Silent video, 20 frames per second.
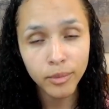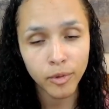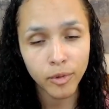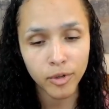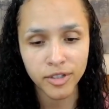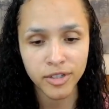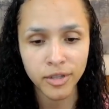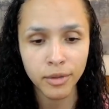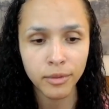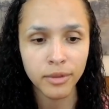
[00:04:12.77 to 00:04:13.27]

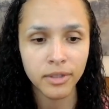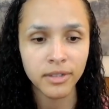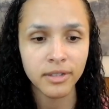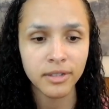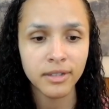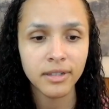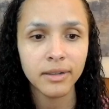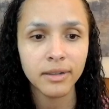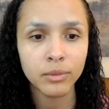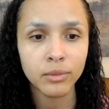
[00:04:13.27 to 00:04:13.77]
more so
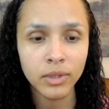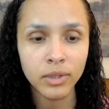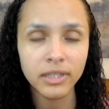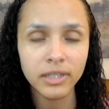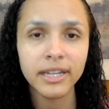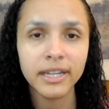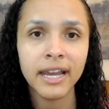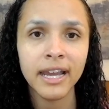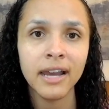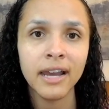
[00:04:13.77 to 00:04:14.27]
than
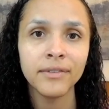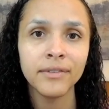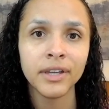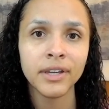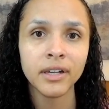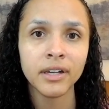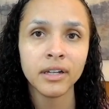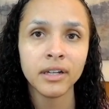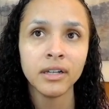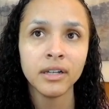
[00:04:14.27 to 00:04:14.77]
really
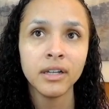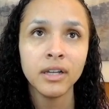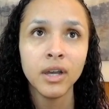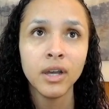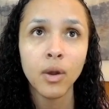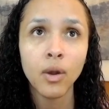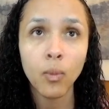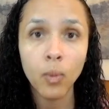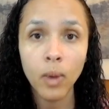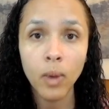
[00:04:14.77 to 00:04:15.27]
having a
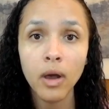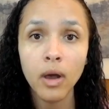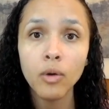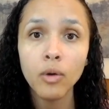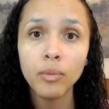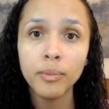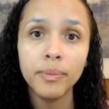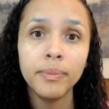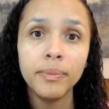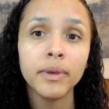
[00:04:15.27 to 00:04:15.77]

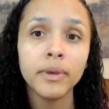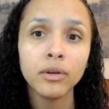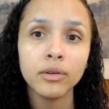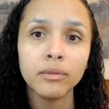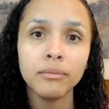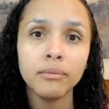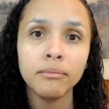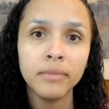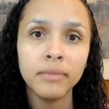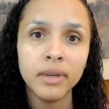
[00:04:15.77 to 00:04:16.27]
well
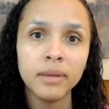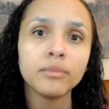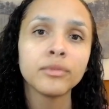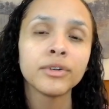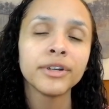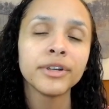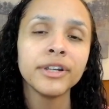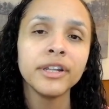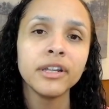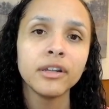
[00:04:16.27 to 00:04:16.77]
built
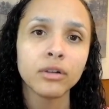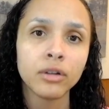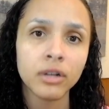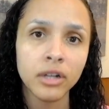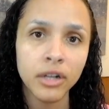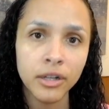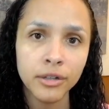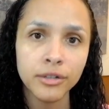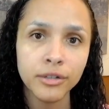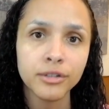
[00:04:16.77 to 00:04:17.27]
memory
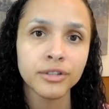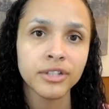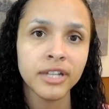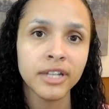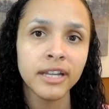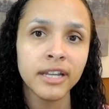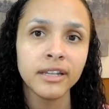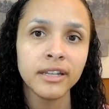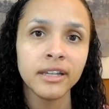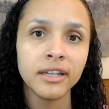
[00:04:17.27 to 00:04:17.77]
or
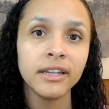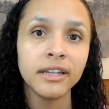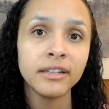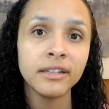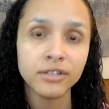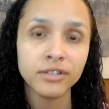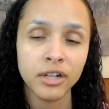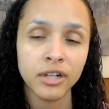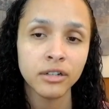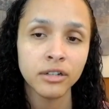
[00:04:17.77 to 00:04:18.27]
understanding
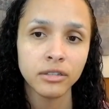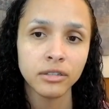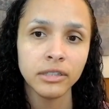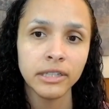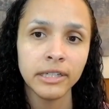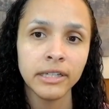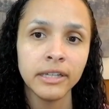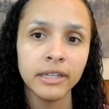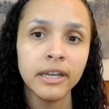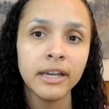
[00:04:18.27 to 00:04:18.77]

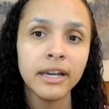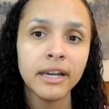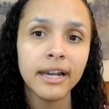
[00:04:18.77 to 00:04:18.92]
internally.